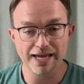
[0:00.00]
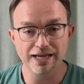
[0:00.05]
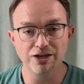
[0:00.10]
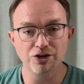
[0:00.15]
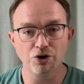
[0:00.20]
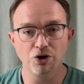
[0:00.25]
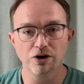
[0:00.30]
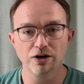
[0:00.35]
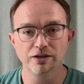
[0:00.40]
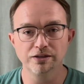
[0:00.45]

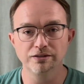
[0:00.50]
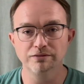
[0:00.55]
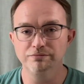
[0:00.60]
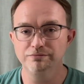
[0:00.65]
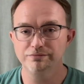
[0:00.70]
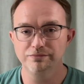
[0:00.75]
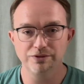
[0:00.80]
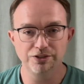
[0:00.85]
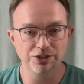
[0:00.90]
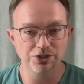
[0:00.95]
carton.
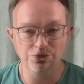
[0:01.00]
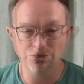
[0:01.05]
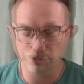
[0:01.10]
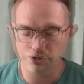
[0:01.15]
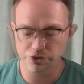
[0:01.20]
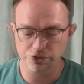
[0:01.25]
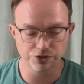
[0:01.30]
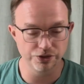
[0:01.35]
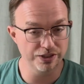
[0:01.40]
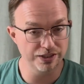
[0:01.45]
Of
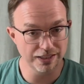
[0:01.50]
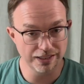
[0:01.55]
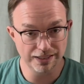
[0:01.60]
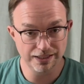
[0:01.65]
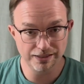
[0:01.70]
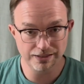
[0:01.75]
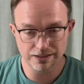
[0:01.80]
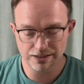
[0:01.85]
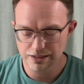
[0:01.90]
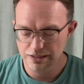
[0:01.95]
course, your
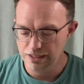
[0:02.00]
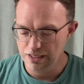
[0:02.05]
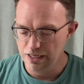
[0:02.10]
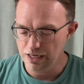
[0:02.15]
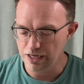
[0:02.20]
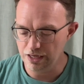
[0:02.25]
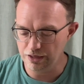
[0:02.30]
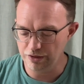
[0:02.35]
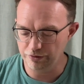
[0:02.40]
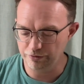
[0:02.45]
seeds.
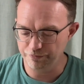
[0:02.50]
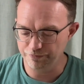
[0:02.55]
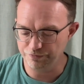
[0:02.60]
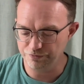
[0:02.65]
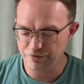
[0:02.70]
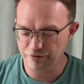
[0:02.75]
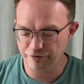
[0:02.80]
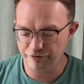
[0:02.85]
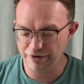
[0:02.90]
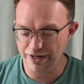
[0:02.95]

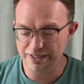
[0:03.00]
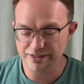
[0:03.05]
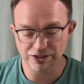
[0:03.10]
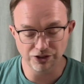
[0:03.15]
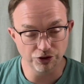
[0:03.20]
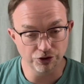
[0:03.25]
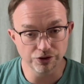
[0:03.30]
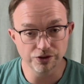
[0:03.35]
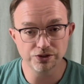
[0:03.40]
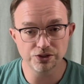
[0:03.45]
Find a
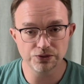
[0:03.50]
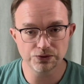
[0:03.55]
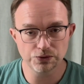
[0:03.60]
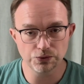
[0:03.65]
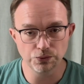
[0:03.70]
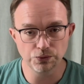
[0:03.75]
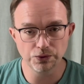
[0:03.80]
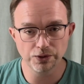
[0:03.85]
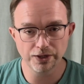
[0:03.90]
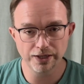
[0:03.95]
good
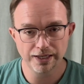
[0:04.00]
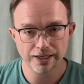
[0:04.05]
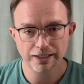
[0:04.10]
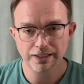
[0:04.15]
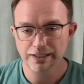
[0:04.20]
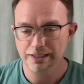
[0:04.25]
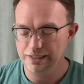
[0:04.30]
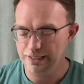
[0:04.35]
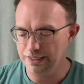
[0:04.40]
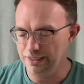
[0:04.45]
store
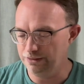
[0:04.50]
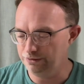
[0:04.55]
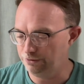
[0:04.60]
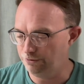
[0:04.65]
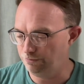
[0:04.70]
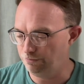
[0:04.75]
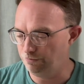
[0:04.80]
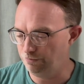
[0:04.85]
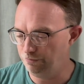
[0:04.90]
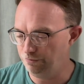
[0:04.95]

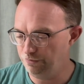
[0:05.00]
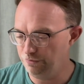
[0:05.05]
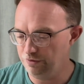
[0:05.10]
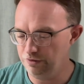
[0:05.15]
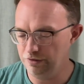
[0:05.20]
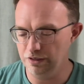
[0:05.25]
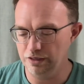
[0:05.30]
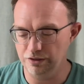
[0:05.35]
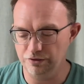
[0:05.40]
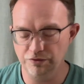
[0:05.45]

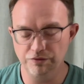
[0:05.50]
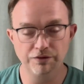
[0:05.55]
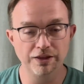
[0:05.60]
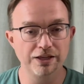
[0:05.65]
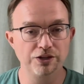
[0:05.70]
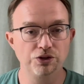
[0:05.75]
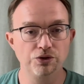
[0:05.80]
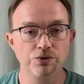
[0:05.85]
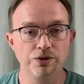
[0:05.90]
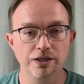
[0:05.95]
that
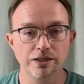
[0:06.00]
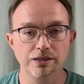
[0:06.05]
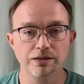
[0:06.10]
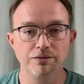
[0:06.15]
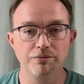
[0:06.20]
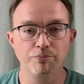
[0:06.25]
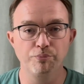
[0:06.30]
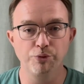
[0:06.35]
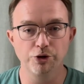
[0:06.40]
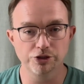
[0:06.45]
you
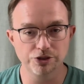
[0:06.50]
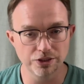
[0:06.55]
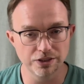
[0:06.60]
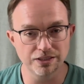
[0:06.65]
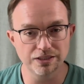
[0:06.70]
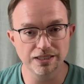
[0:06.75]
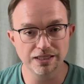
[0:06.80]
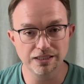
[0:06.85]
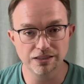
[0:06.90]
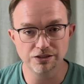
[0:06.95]
can purchase
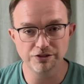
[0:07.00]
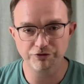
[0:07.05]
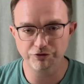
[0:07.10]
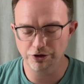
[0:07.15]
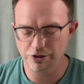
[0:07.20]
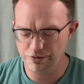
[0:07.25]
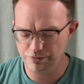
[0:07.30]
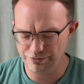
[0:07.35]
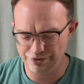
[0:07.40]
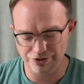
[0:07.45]
seeds
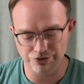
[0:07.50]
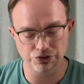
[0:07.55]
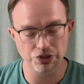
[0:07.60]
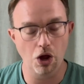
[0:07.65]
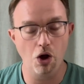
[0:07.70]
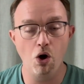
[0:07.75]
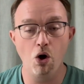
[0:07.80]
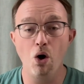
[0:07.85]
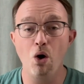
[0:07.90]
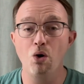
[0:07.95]
from. There's
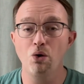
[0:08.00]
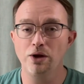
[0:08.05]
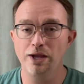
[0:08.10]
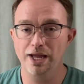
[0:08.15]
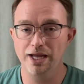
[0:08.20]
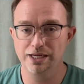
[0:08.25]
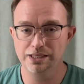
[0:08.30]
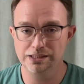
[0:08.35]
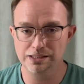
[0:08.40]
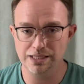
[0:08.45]
all
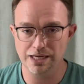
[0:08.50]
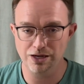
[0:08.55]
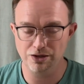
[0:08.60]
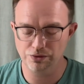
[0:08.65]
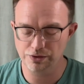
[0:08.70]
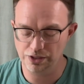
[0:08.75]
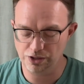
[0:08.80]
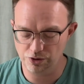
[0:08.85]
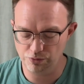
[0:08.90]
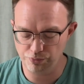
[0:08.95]
kinds out
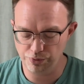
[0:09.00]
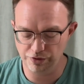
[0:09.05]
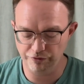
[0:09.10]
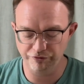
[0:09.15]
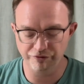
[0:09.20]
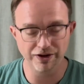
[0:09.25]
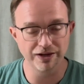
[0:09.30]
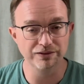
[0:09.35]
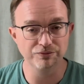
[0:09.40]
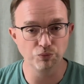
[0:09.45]
there, but
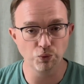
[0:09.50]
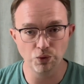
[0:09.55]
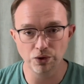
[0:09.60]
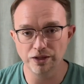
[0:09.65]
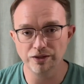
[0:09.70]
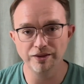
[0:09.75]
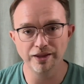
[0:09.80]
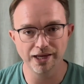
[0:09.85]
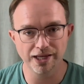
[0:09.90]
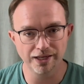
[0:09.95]
find
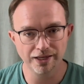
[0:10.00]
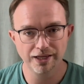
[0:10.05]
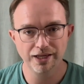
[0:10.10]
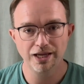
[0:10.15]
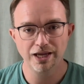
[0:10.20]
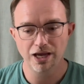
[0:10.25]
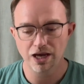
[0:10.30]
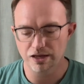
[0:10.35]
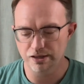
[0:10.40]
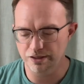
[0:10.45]
one that
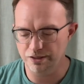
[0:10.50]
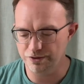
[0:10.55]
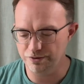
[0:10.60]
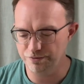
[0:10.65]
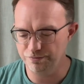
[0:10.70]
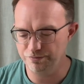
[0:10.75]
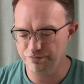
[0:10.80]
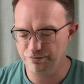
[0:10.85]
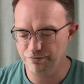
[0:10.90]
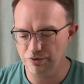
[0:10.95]
a
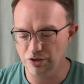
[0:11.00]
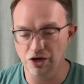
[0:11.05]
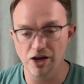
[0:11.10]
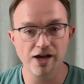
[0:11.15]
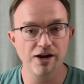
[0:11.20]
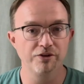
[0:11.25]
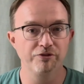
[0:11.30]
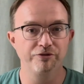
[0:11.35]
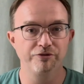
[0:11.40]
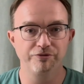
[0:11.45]

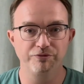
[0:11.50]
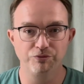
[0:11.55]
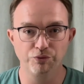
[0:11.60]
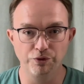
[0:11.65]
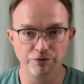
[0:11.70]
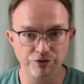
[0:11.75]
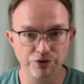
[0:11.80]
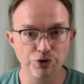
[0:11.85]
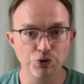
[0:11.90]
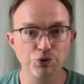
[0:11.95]
lot of
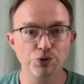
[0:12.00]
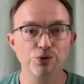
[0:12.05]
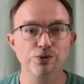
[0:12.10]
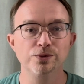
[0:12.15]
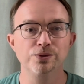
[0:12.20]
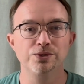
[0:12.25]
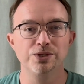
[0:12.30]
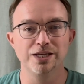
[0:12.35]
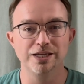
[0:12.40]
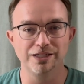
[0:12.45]

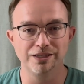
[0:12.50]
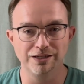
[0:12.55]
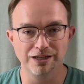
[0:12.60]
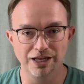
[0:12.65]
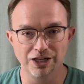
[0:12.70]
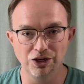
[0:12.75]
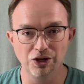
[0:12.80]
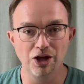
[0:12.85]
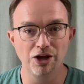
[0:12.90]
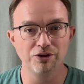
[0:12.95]
reviews and
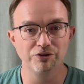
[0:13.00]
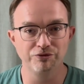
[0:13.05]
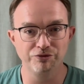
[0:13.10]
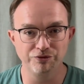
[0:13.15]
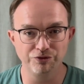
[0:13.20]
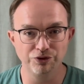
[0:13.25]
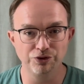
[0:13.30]
a lot of